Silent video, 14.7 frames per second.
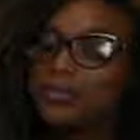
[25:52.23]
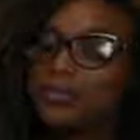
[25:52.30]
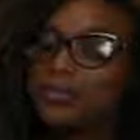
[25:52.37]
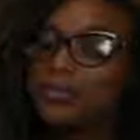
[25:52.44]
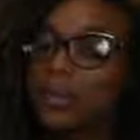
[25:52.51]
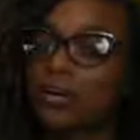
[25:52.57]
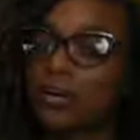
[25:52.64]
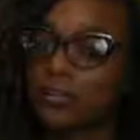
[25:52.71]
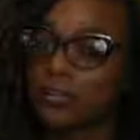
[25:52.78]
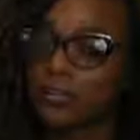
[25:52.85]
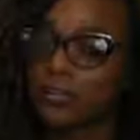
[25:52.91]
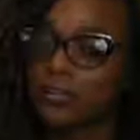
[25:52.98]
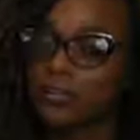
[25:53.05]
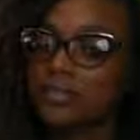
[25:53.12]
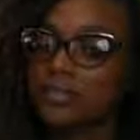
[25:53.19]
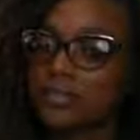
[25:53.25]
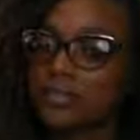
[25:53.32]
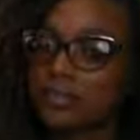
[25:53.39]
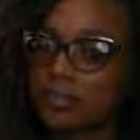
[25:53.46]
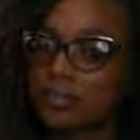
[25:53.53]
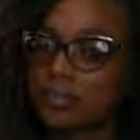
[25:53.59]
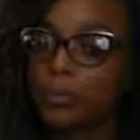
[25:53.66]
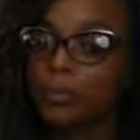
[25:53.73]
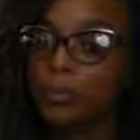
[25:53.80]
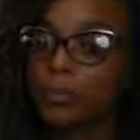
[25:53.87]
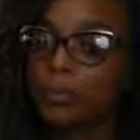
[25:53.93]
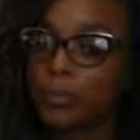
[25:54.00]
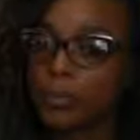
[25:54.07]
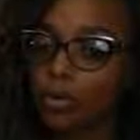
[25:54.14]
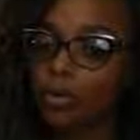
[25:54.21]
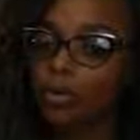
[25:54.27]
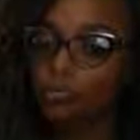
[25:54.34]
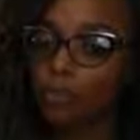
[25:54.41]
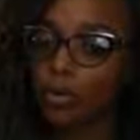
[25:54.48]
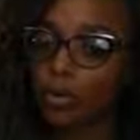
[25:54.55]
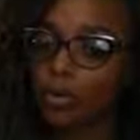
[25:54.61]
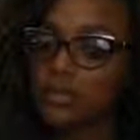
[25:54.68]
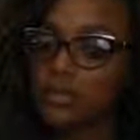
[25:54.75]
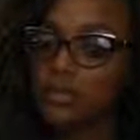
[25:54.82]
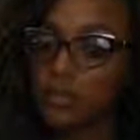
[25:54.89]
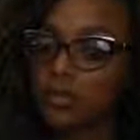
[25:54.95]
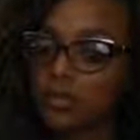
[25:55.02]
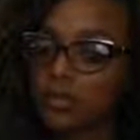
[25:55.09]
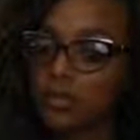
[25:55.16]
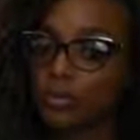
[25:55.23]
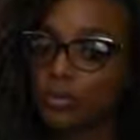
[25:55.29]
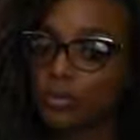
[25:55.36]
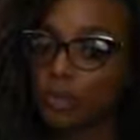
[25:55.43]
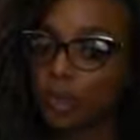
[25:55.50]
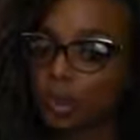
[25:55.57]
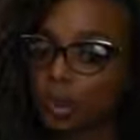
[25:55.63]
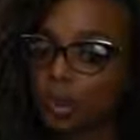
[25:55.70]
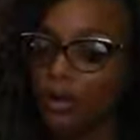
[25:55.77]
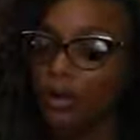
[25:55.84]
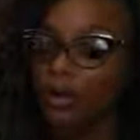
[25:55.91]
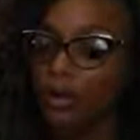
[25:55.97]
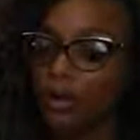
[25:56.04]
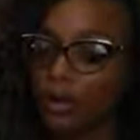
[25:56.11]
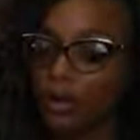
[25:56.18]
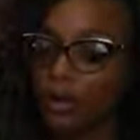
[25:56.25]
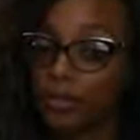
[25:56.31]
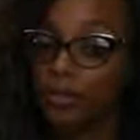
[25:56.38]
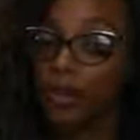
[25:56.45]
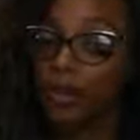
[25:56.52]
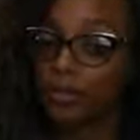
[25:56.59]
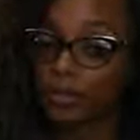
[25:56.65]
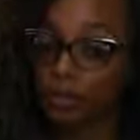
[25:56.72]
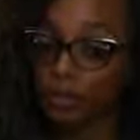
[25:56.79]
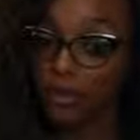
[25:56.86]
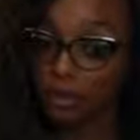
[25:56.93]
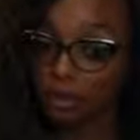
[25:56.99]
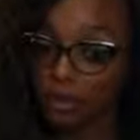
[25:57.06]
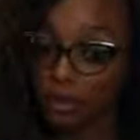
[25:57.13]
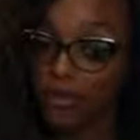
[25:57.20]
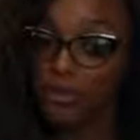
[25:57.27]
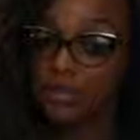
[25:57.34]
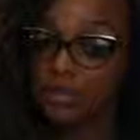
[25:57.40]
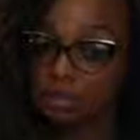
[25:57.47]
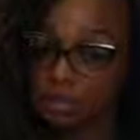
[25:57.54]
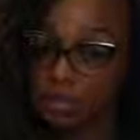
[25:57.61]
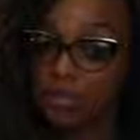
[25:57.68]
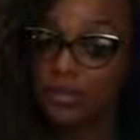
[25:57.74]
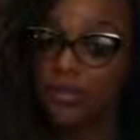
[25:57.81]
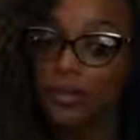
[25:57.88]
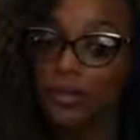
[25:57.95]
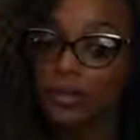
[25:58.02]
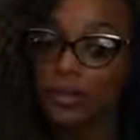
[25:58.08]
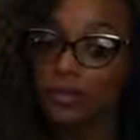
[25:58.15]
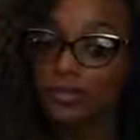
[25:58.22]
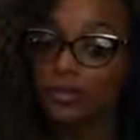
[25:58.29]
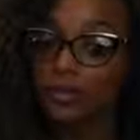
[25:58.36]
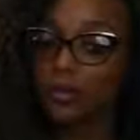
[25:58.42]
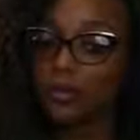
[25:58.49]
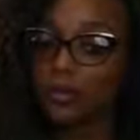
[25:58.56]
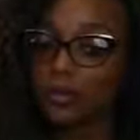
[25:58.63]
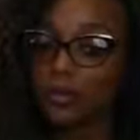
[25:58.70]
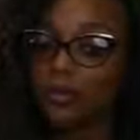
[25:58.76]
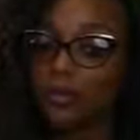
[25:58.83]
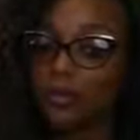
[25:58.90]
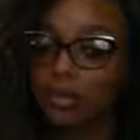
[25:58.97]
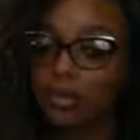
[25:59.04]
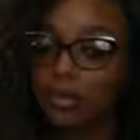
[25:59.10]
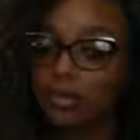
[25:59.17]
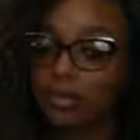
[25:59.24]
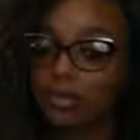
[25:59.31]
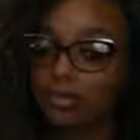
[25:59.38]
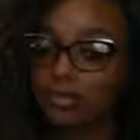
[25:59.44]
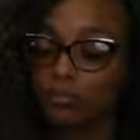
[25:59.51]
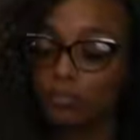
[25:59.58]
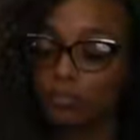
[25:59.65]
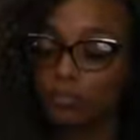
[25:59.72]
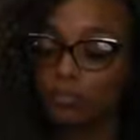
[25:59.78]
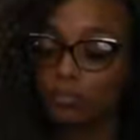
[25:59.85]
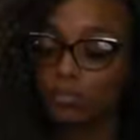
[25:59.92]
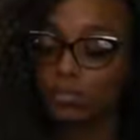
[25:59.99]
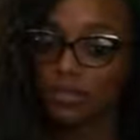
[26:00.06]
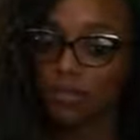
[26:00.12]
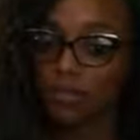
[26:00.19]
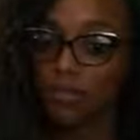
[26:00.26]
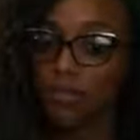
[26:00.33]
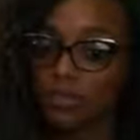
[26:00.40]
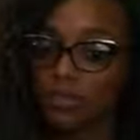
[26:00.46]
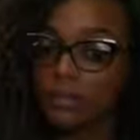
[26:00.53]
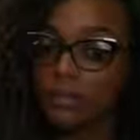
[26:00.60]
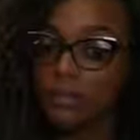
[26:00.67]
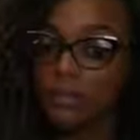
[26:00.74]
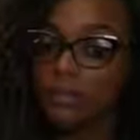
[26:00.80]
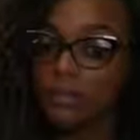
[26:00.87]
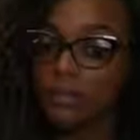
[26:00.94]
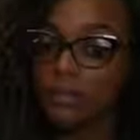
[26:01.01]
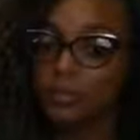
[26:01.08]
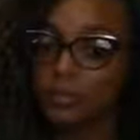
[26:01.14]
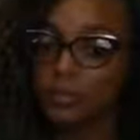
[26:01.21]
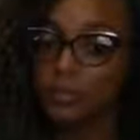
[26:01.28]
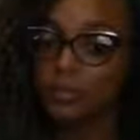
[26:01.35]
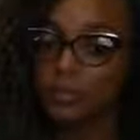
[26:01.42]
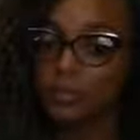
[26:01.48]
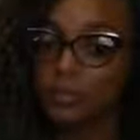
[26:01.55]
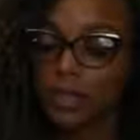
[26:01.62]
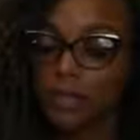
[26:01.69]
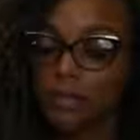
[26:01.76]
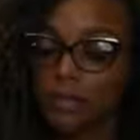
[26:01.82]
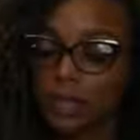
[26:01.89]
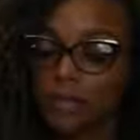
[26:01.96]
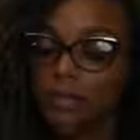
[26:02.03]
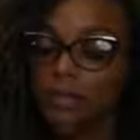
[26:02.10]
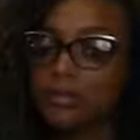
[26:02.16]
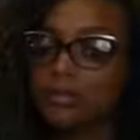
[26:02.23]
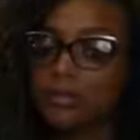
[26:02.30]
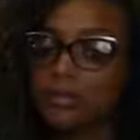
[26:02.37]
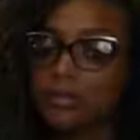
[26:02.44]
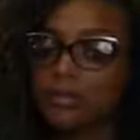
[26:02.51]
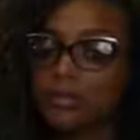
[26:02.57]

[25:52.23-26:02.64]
Be your authentic self. People are more drawn to people who are their authentic self. So when, you say, I want somebody that's real, that's what that means.